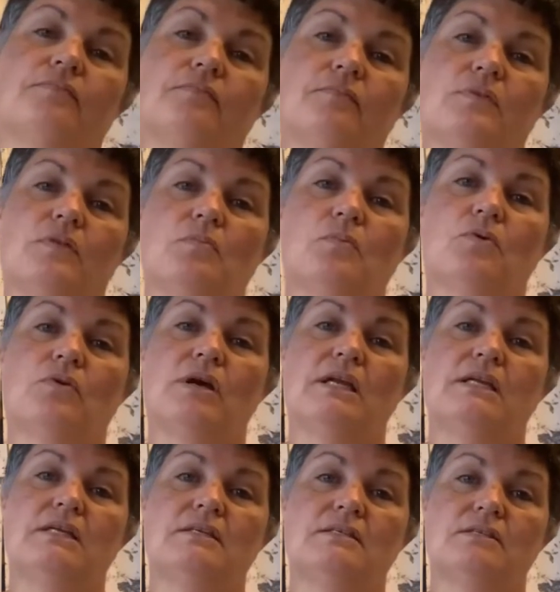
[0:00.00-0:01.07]
the more
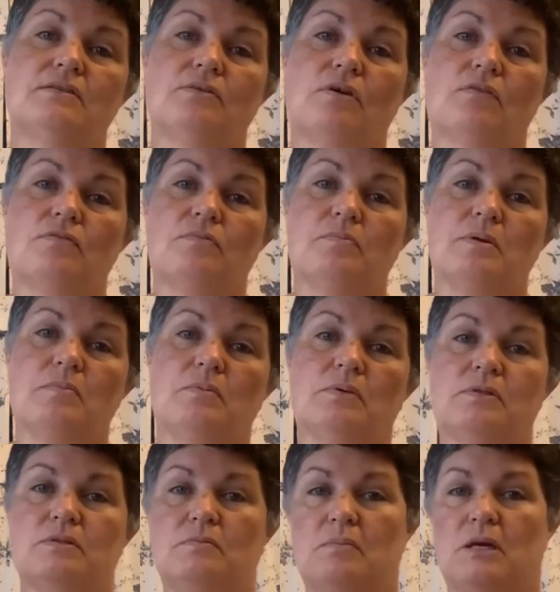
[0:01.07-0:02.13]
ideas there are for people
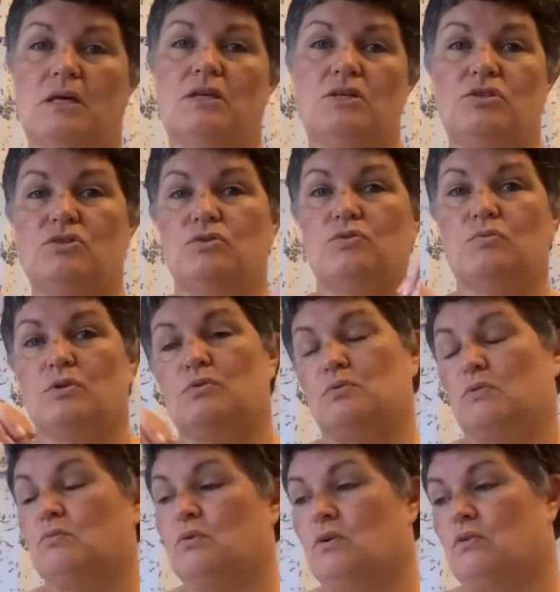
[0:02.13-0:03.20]
to pick and choose which
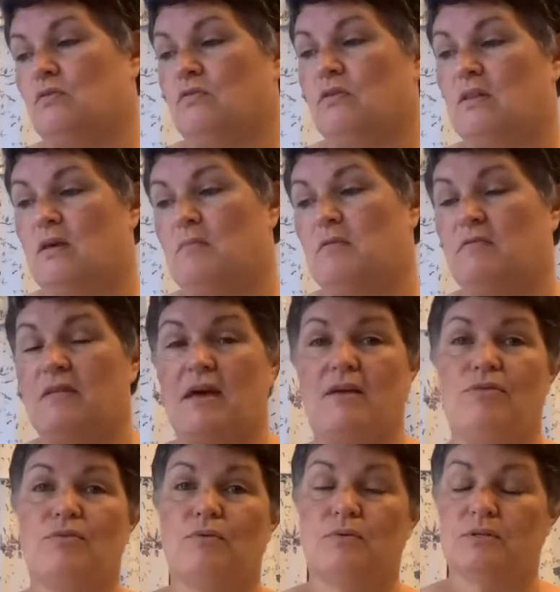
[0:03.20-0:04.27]
would work for them if they
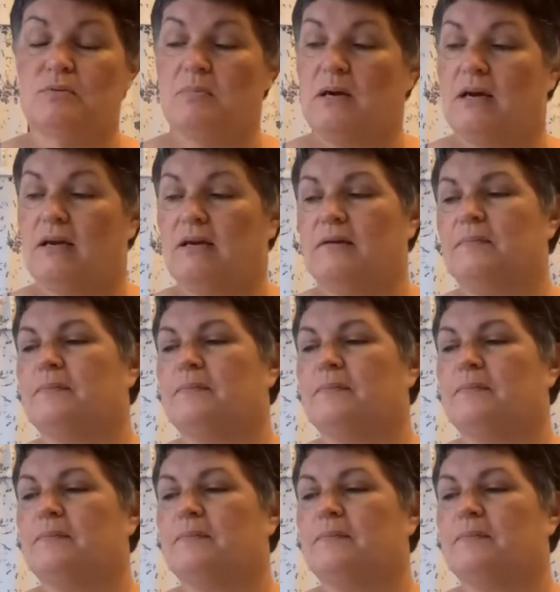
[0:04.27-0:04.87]
hadn't thought about it.